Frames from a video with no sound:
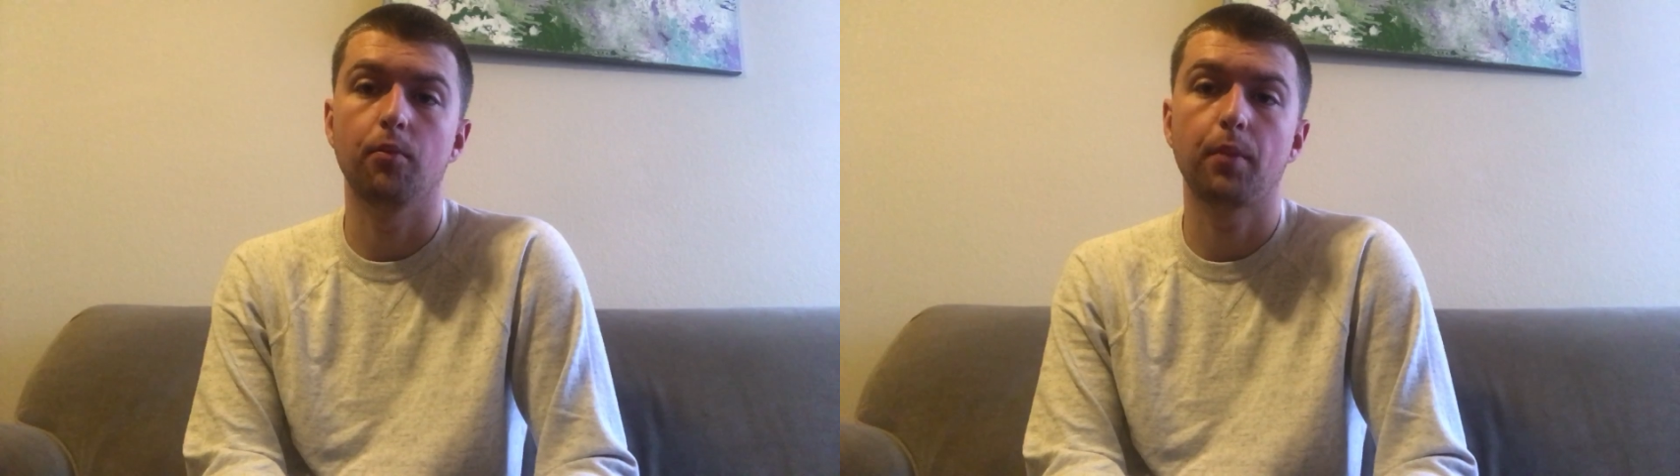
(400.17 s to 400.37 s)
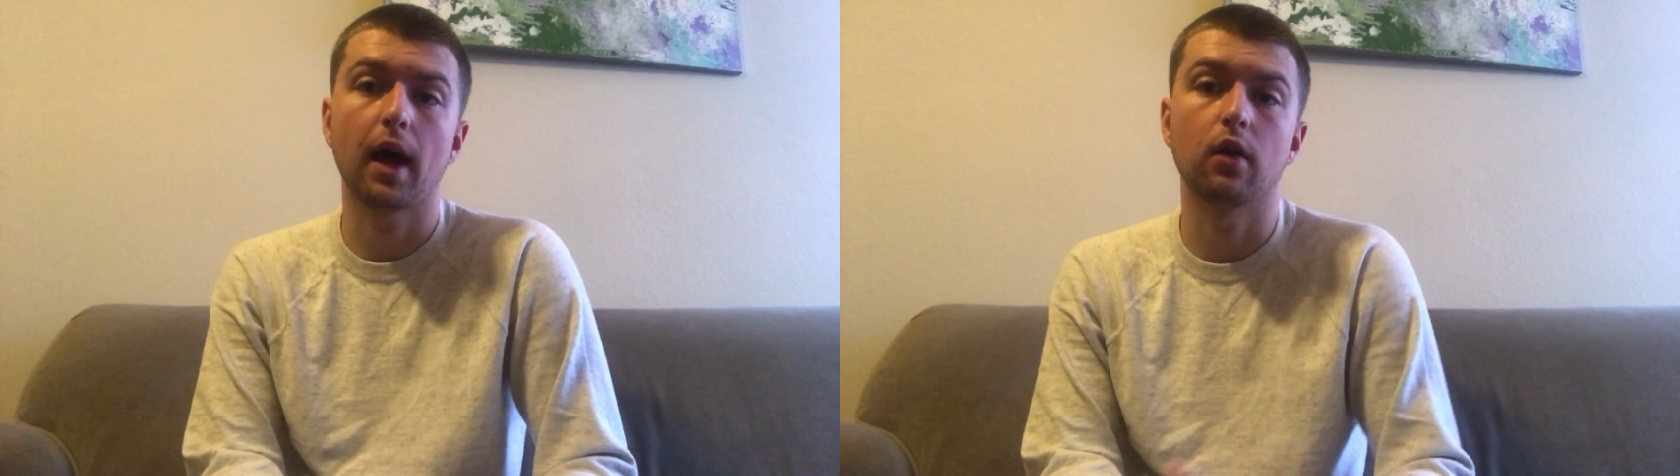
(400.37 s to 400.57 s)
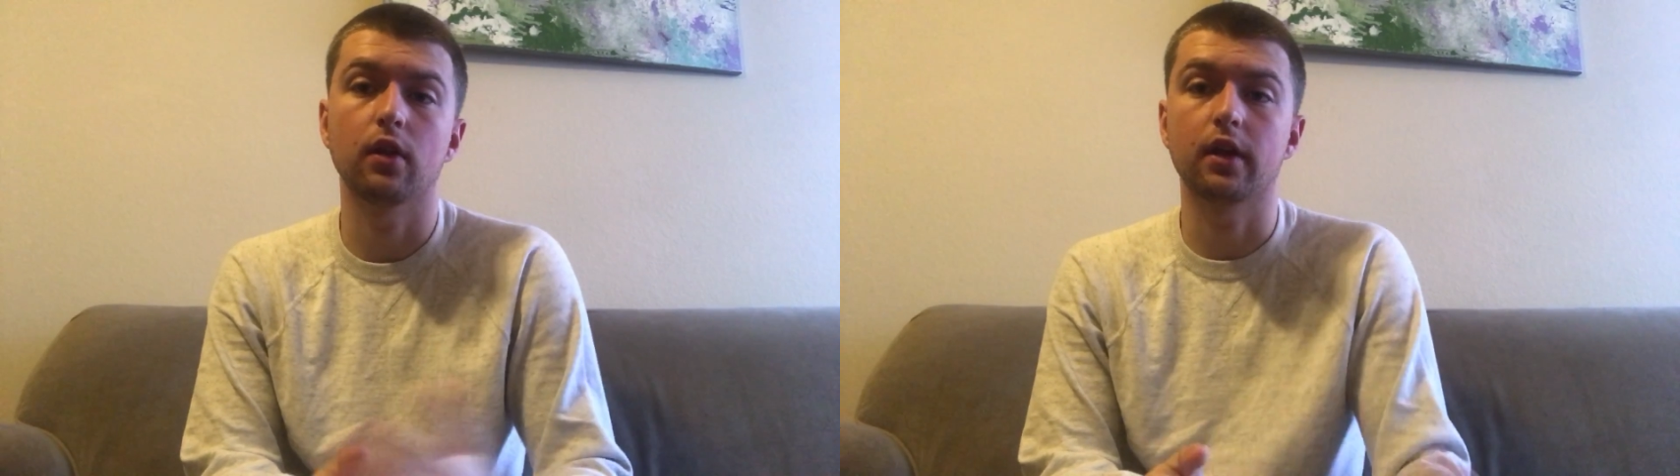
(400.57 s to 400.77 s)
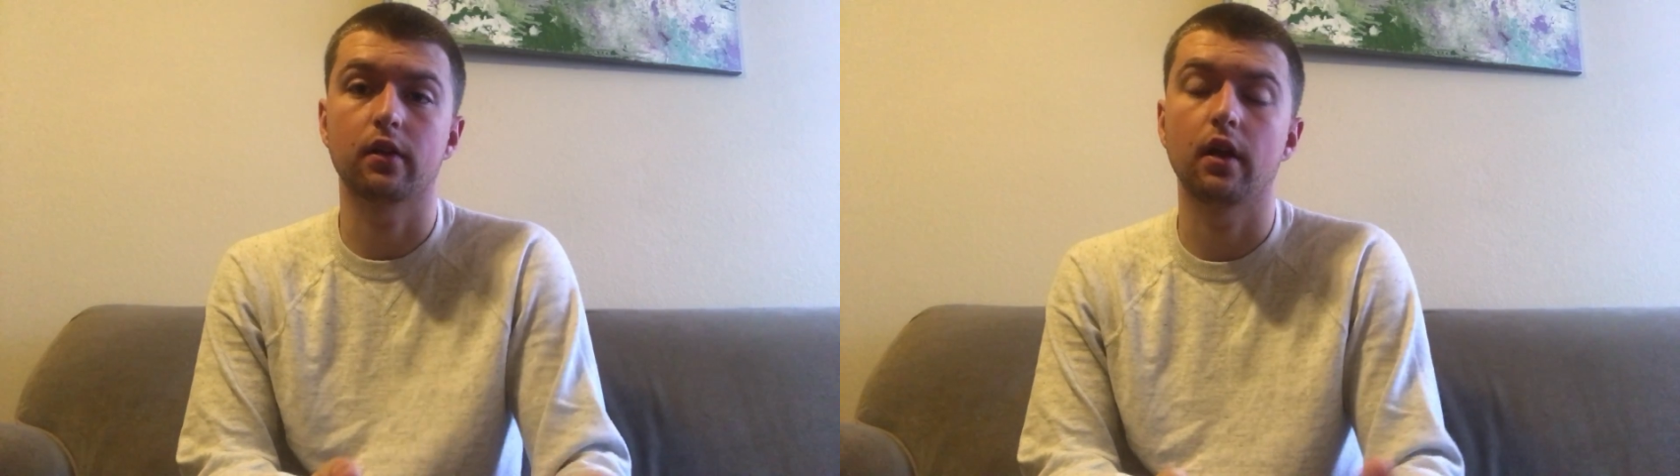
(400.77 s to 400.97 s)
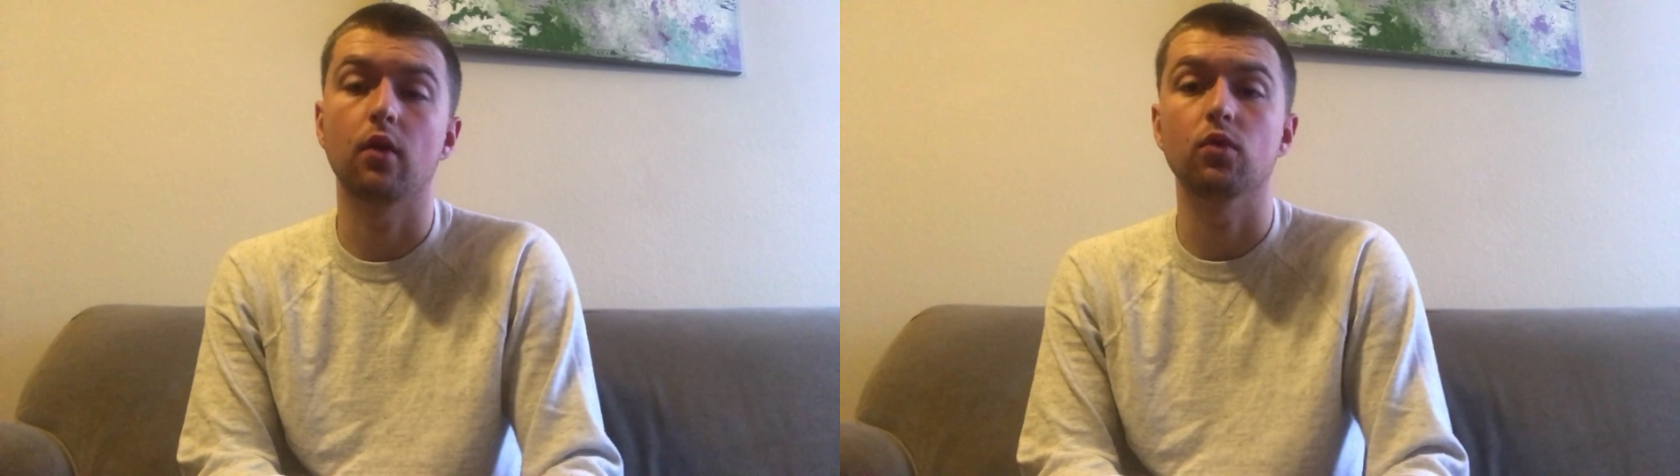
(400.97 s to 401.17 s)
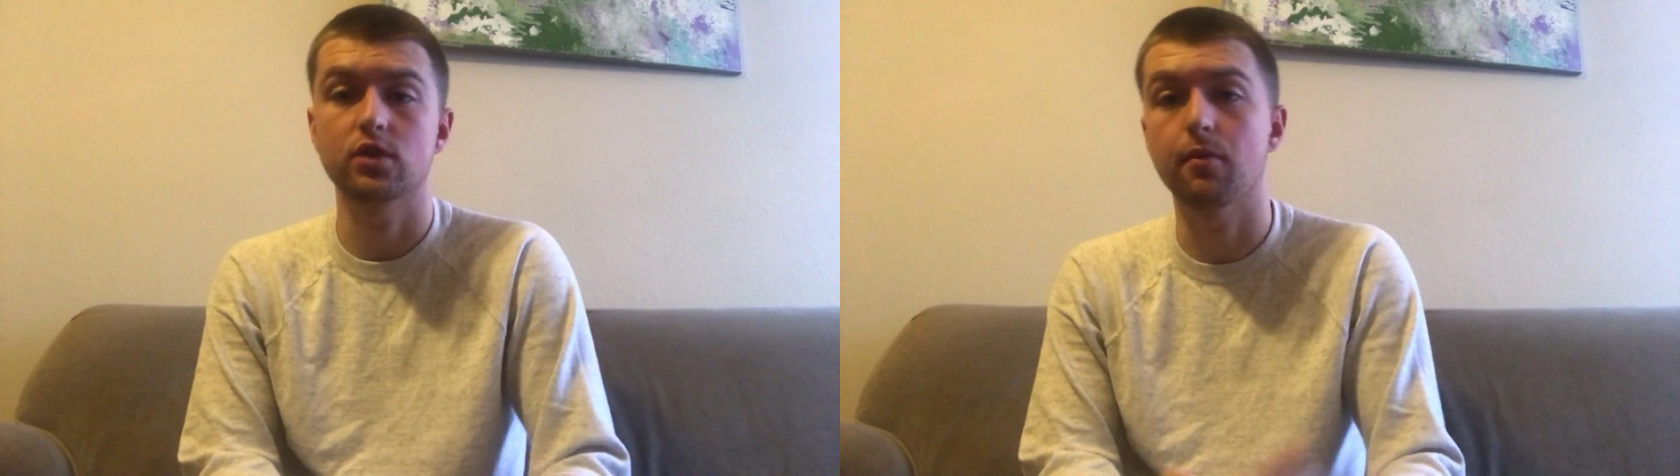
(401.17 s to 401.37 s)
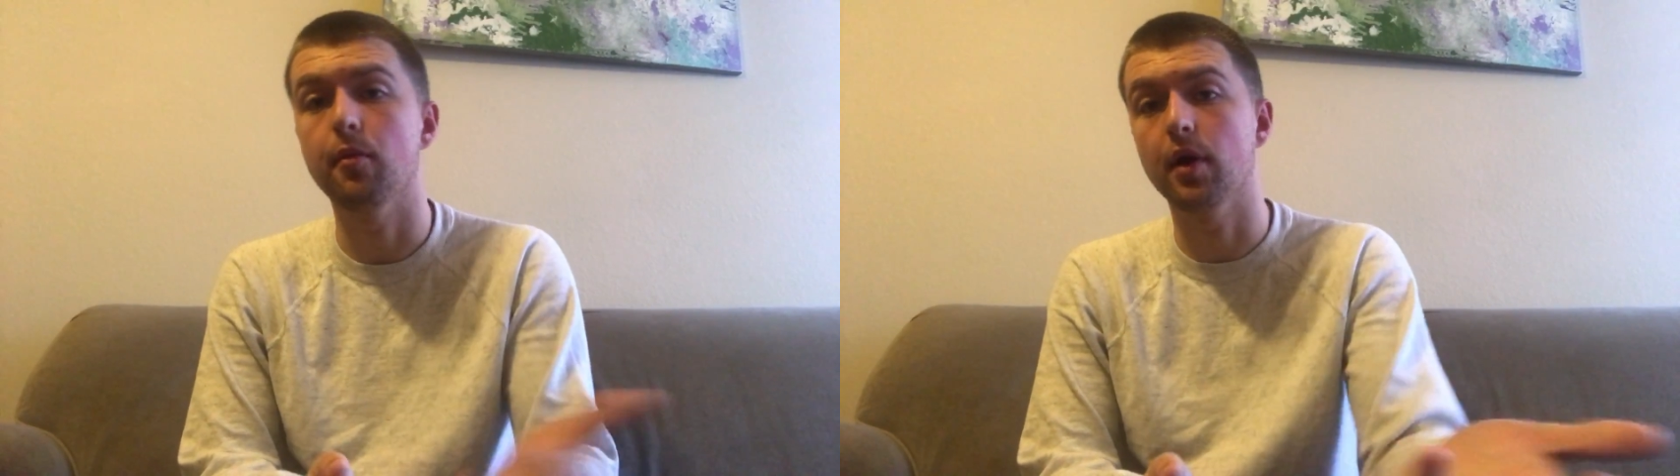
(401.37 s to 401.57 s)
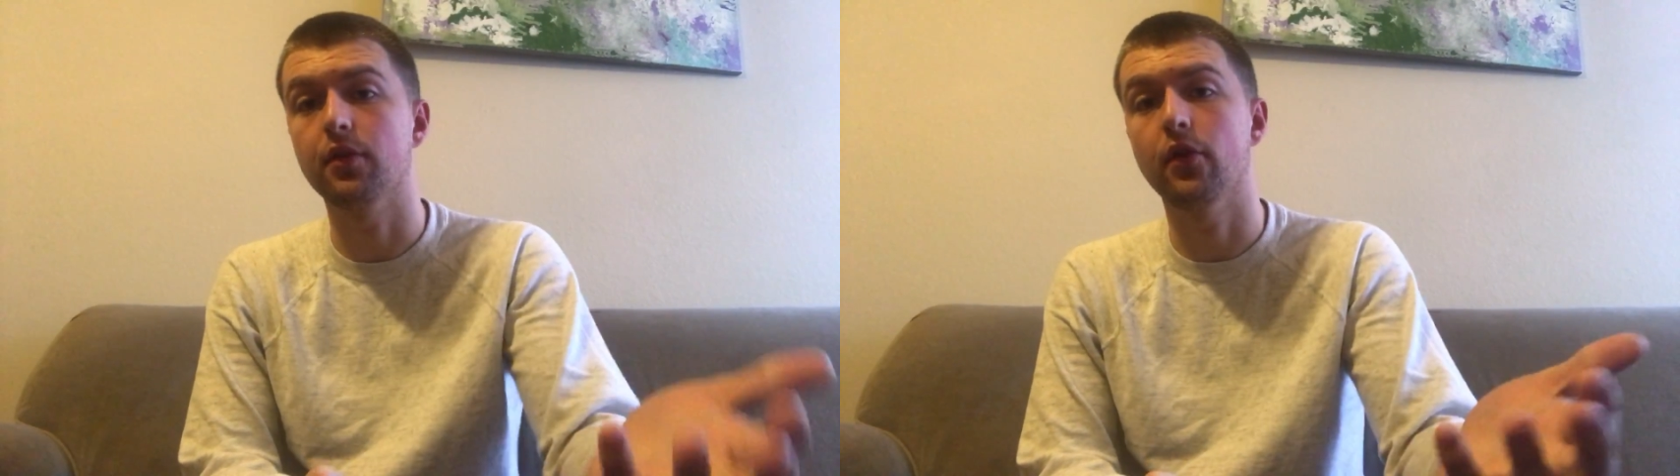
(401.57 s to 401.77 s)
pound LinkedIn, which I'm
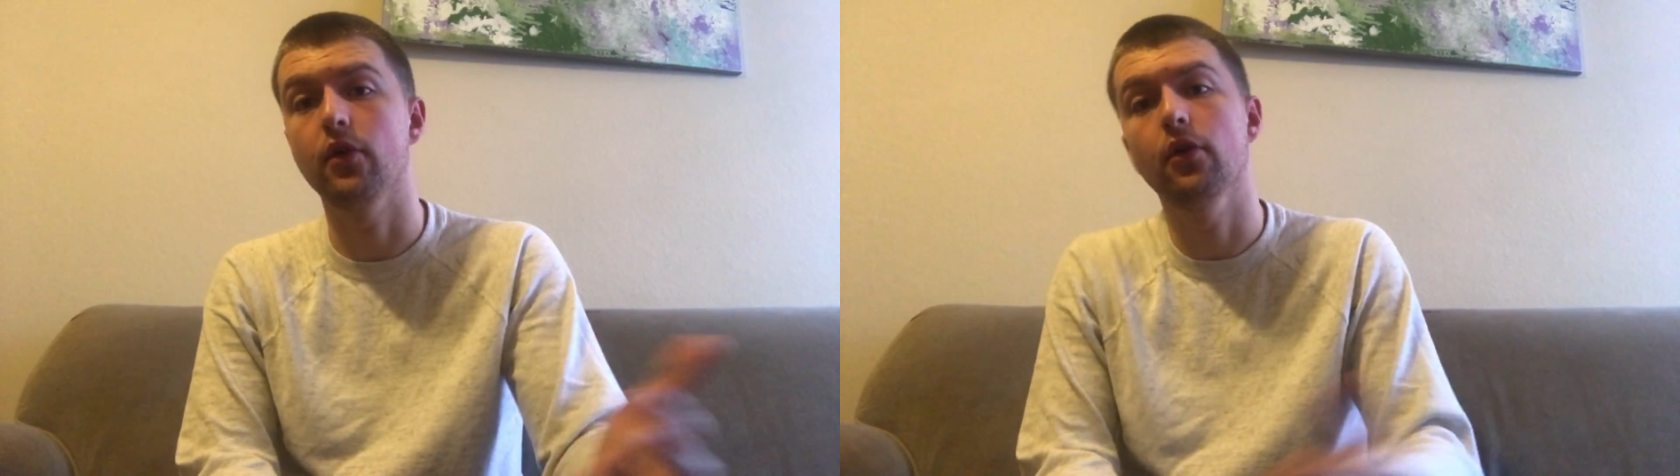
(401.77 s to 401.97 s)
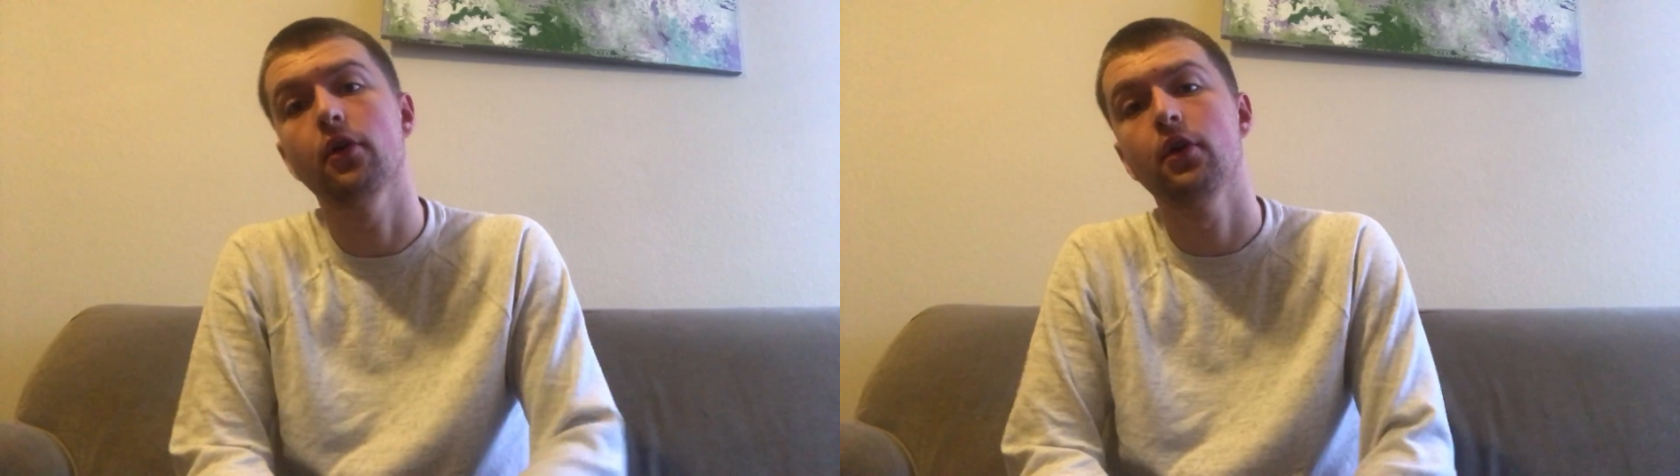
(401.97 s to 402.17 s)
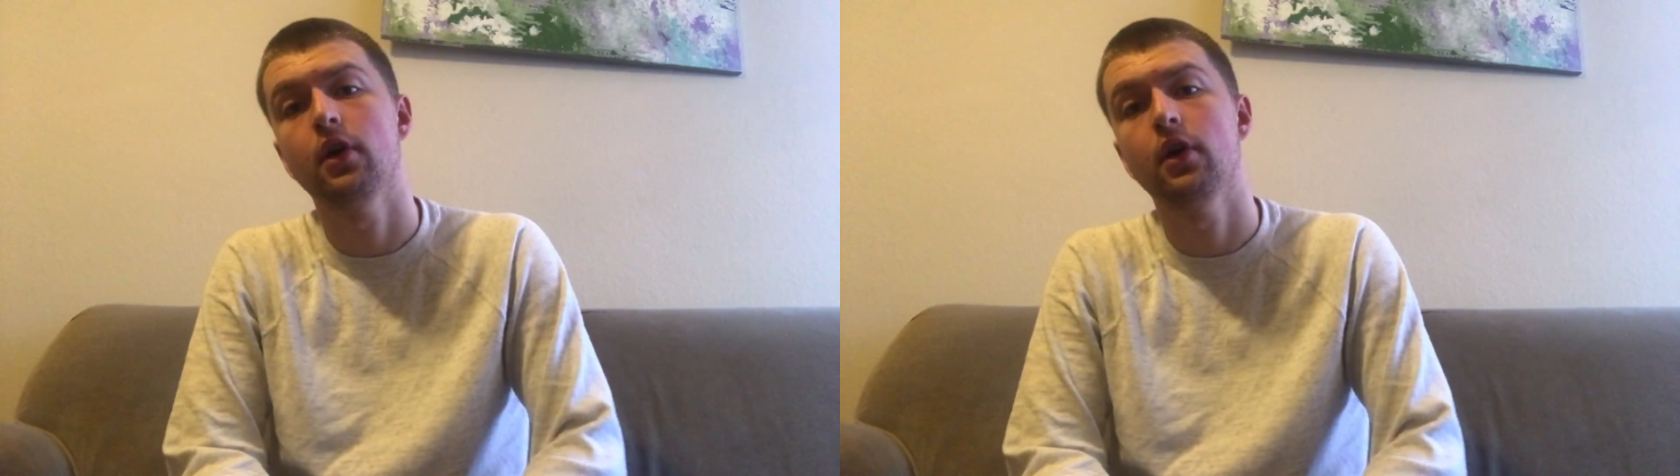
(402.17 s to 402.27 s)
about to do.